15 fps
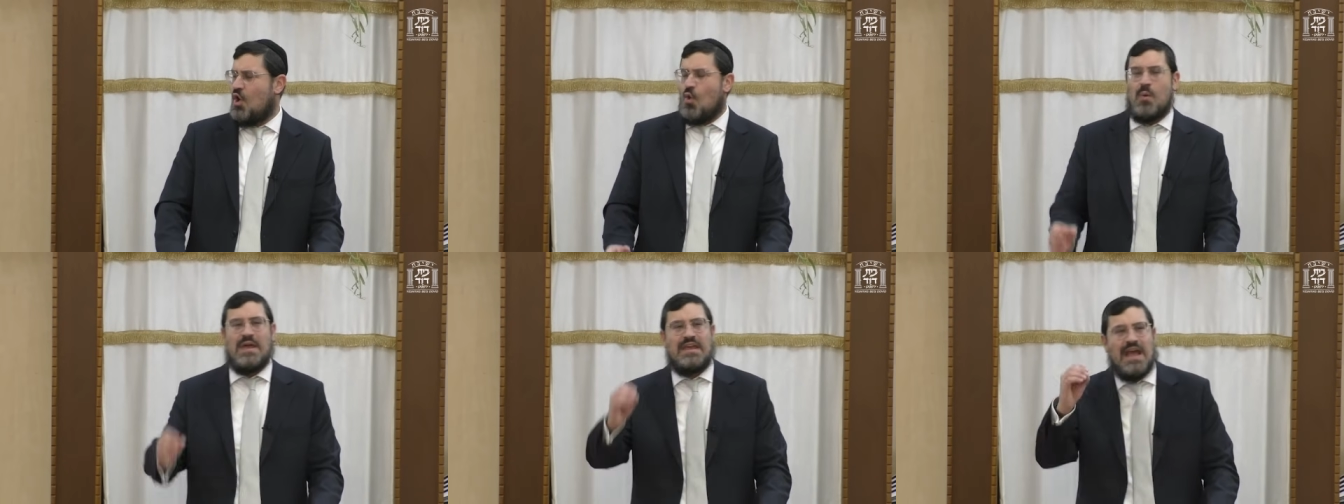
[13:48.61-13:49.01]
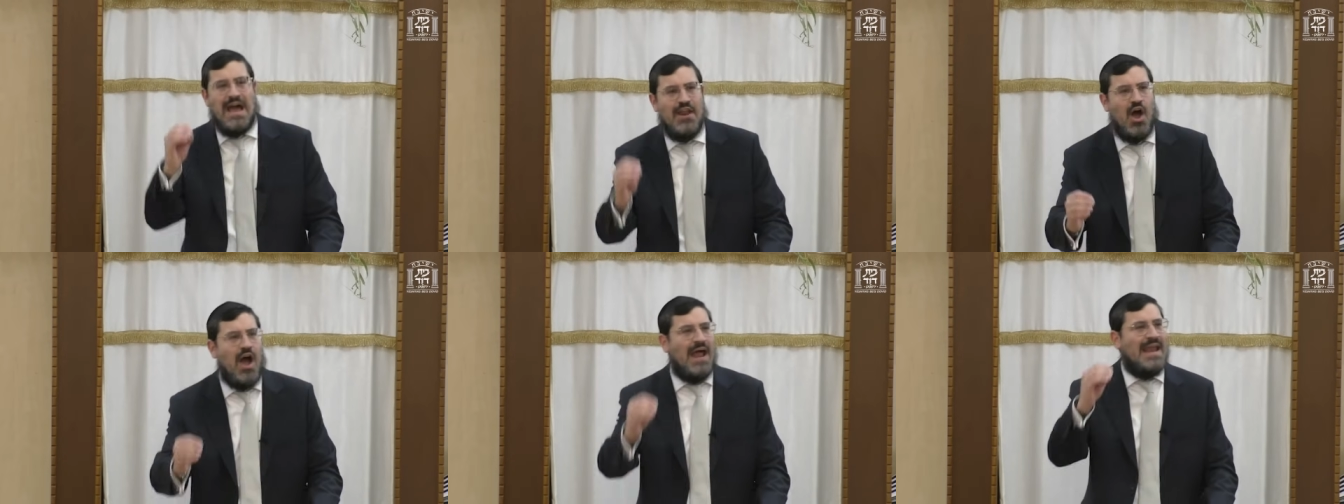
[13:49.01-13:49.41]
We
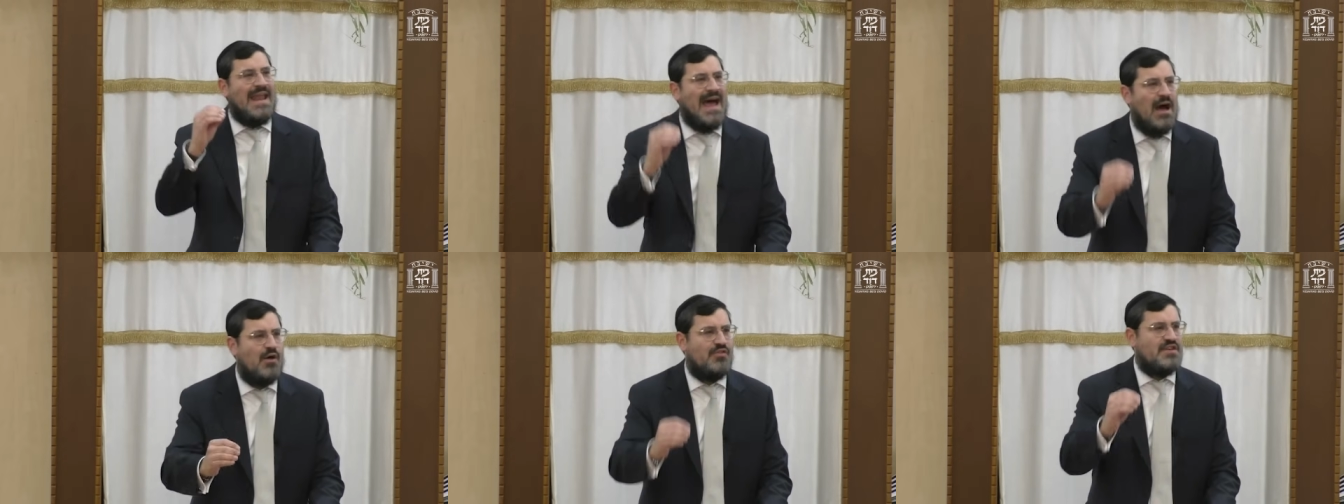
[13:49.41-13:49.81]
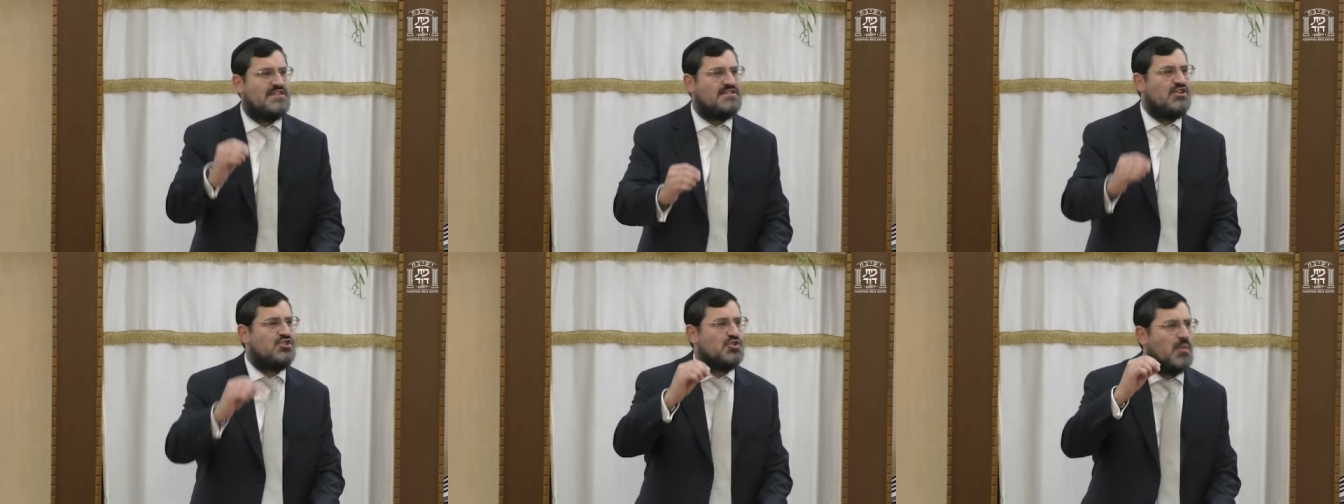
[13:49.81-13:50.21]
cannot allow
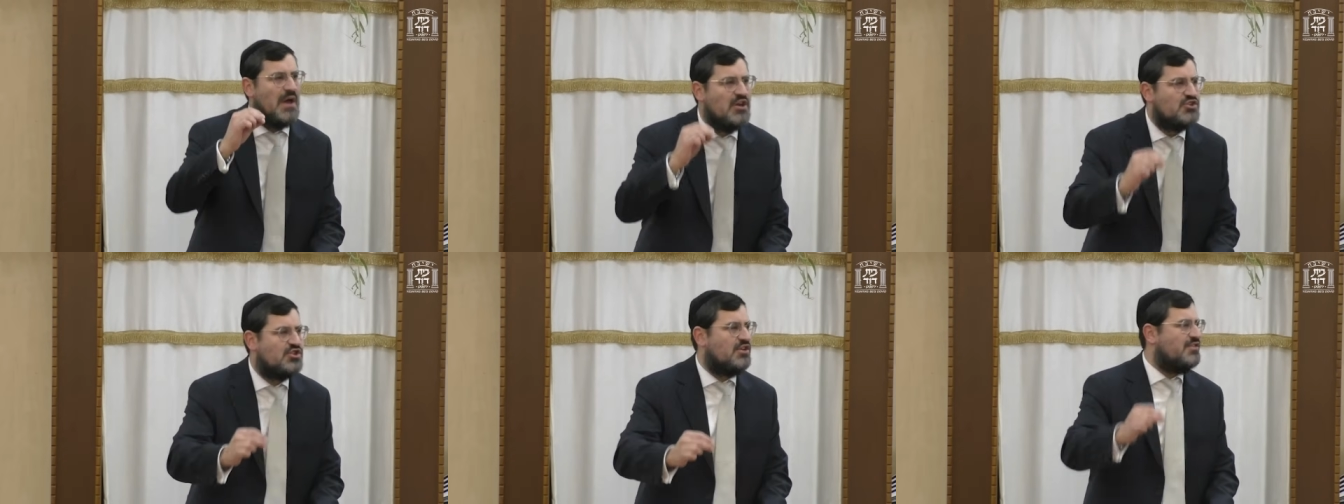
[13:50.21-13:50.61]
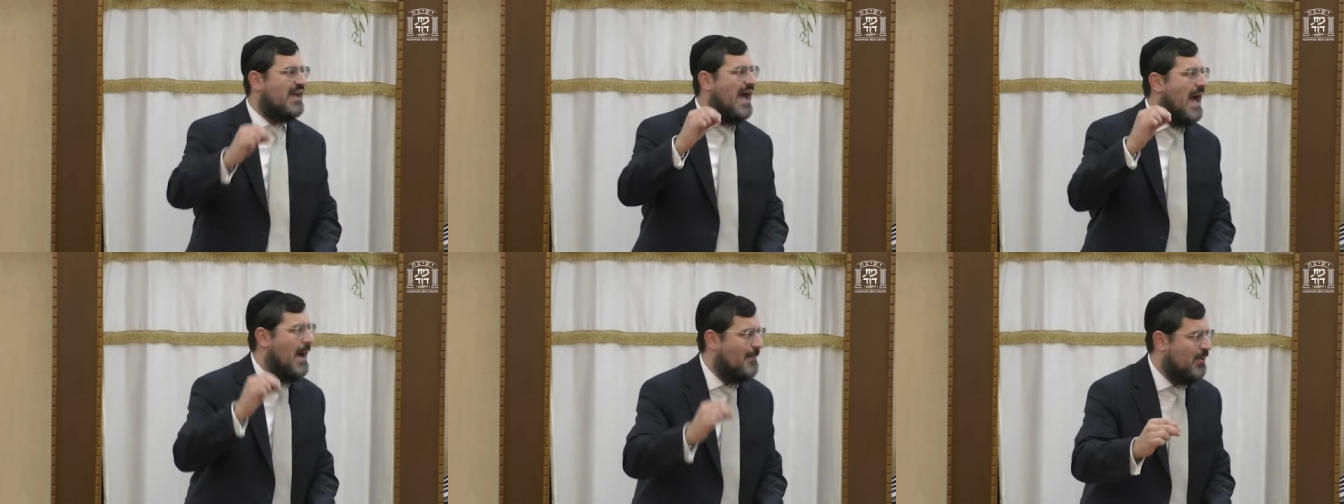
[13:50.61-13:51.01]
this situation to
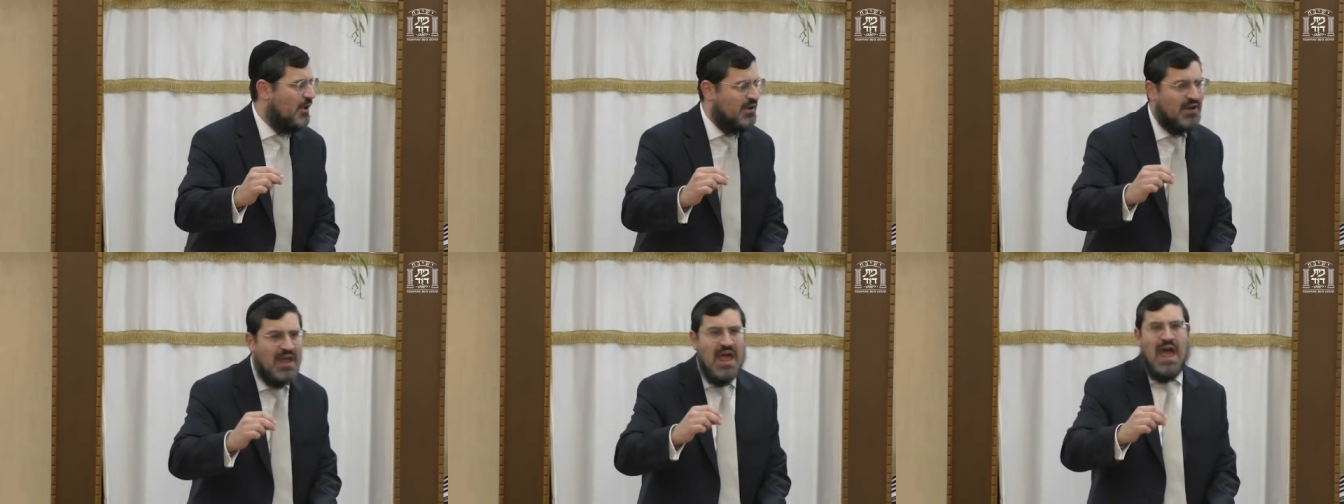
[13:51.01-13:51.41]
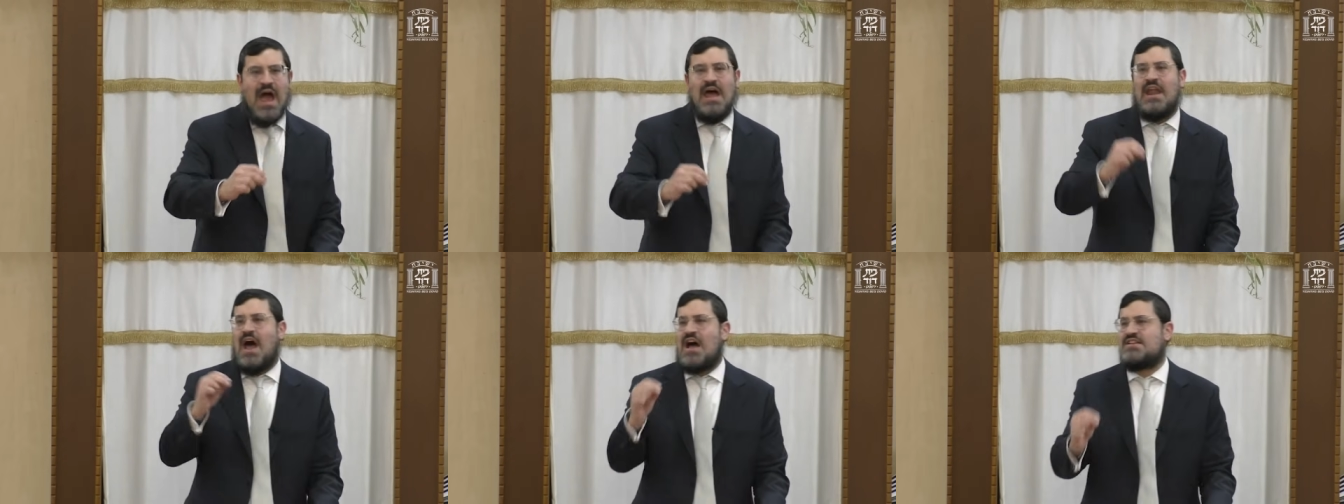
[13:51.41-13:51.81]
happen
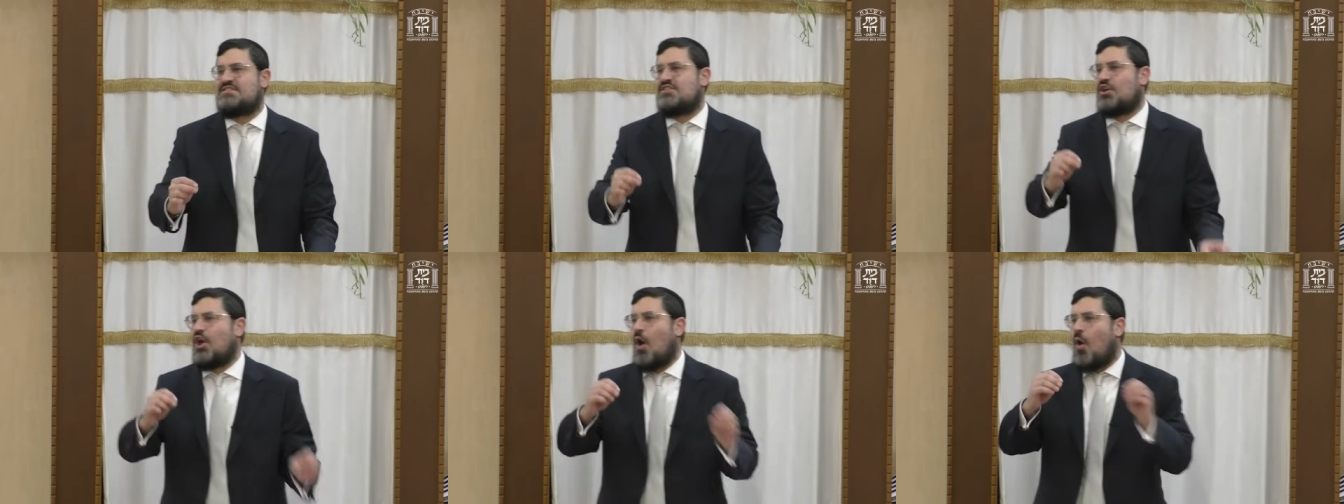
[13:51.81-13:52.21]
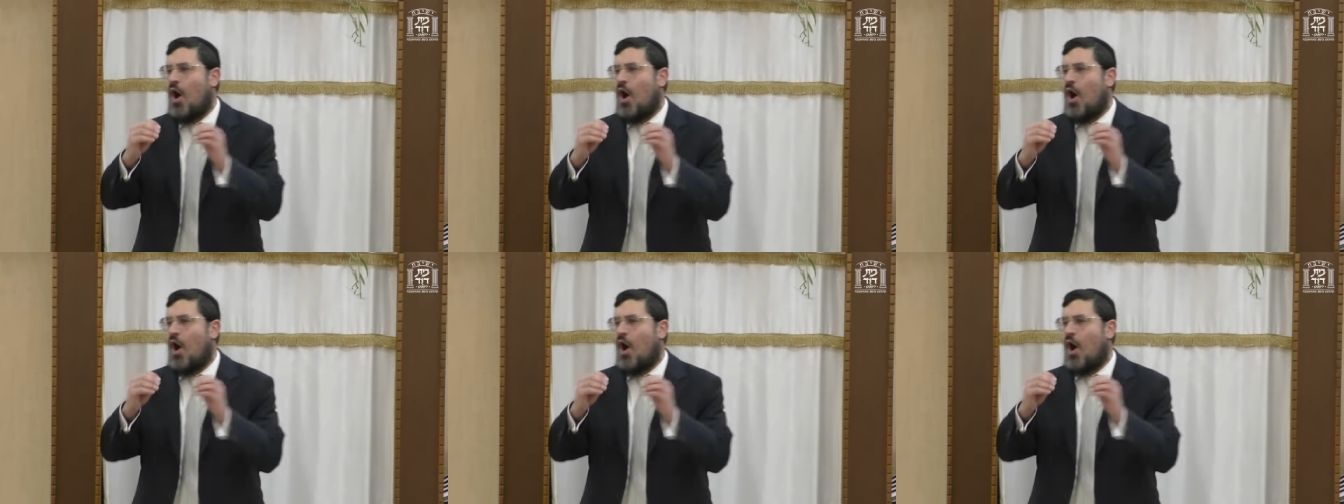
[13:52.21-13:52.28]
and us to go